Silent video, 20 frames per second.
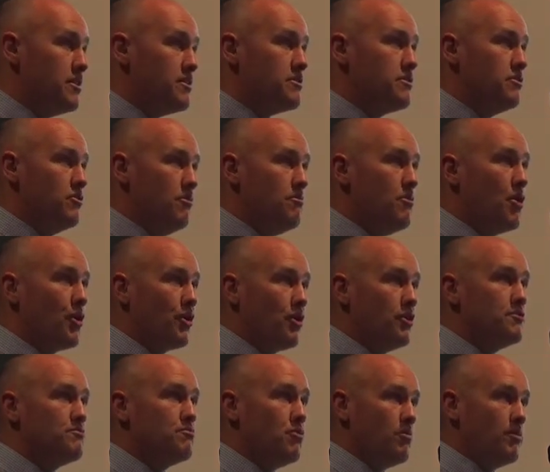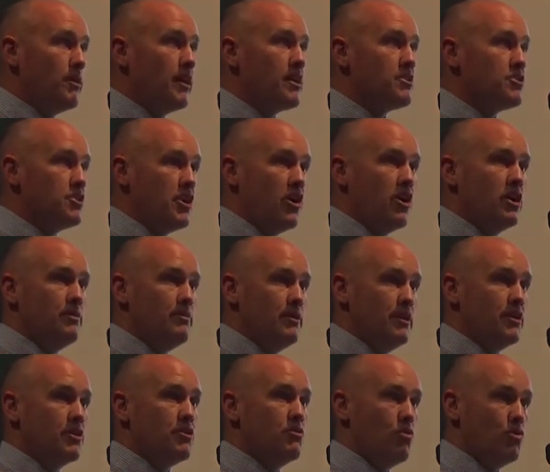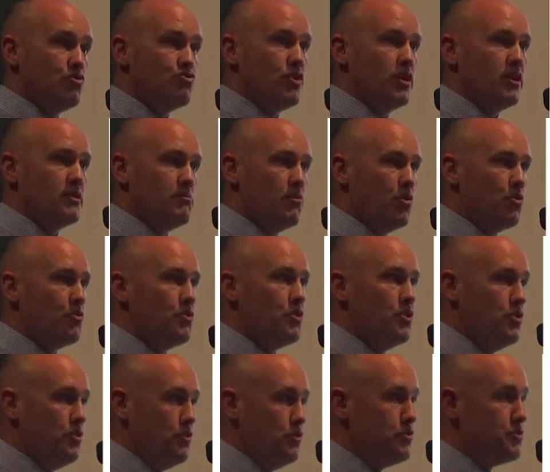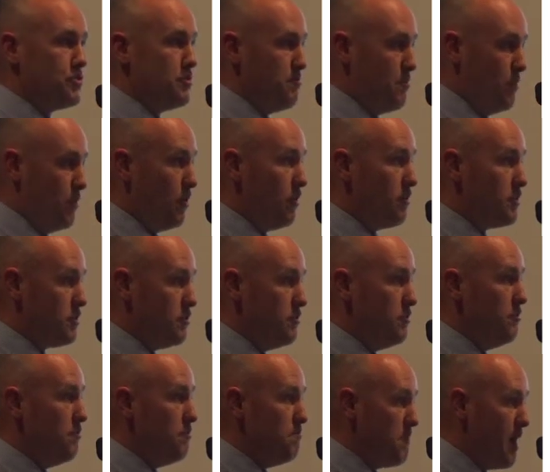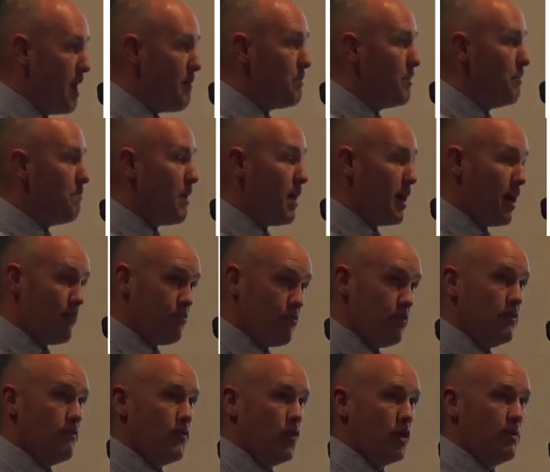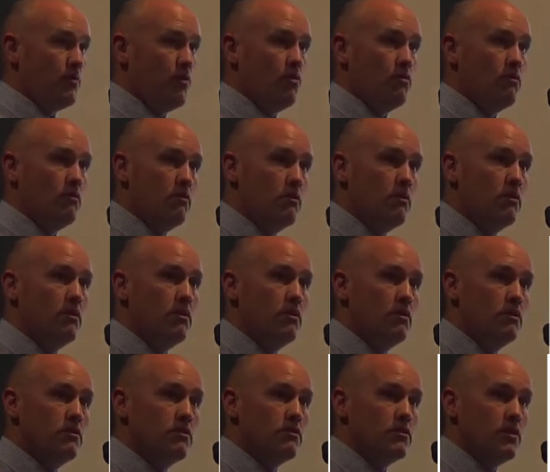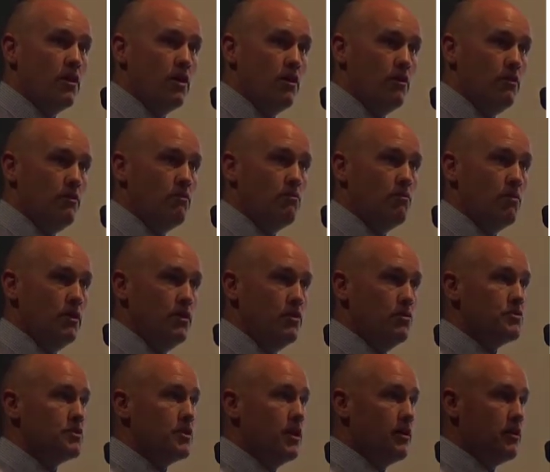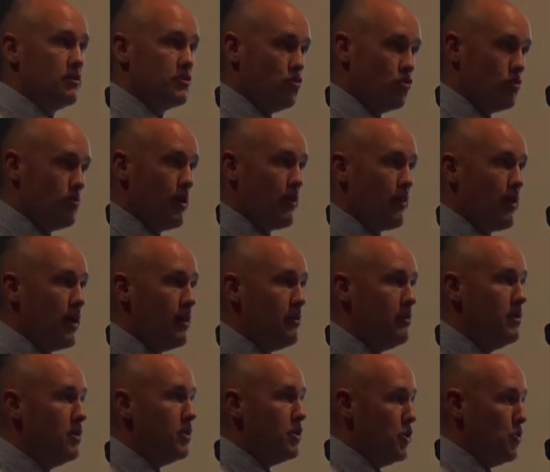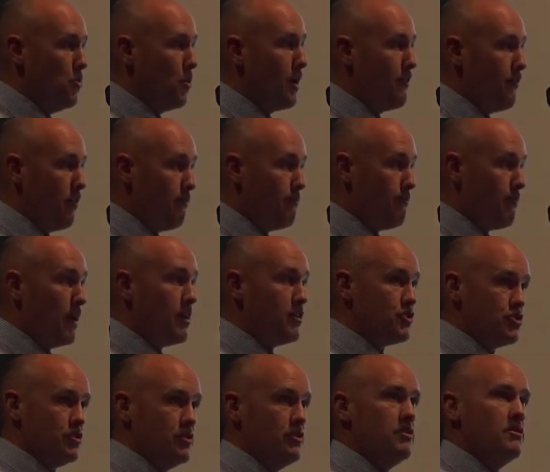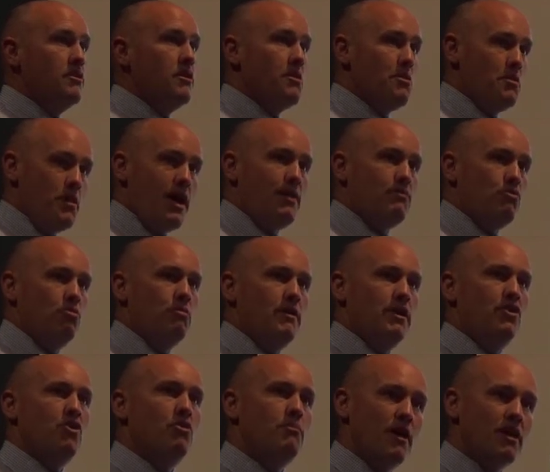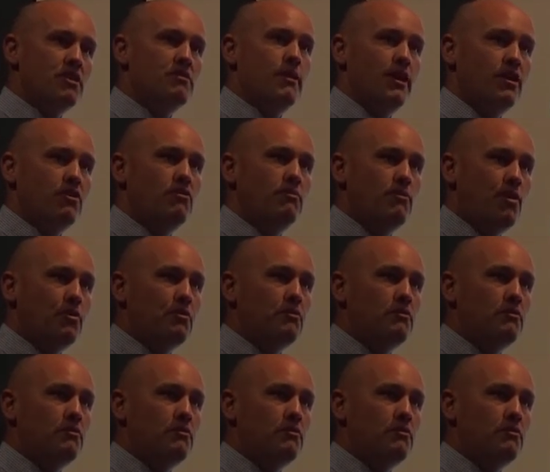your model is probably actually going to be the quadratic model you use to map the path of the volleyball. So when you're starting to talk about that, you will have a function that will be your mathematical model.